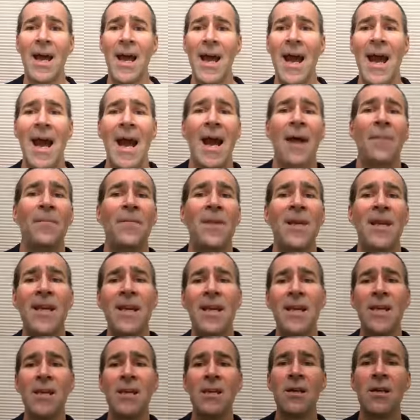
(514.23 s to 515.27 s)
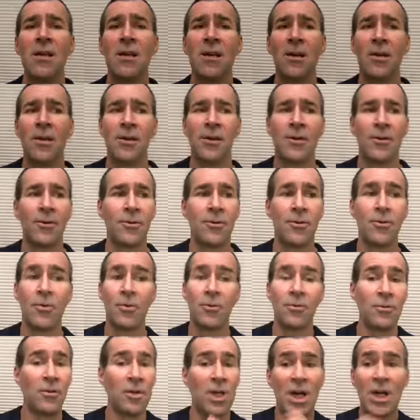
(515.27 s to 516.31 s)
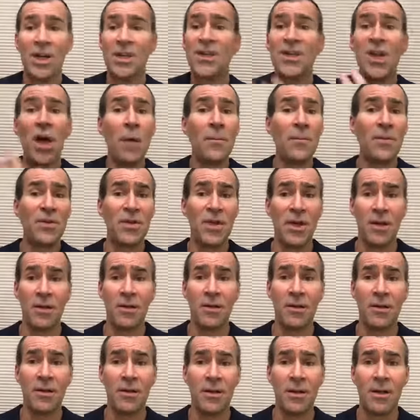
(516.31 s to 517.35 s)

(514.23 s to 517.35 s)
had the assumption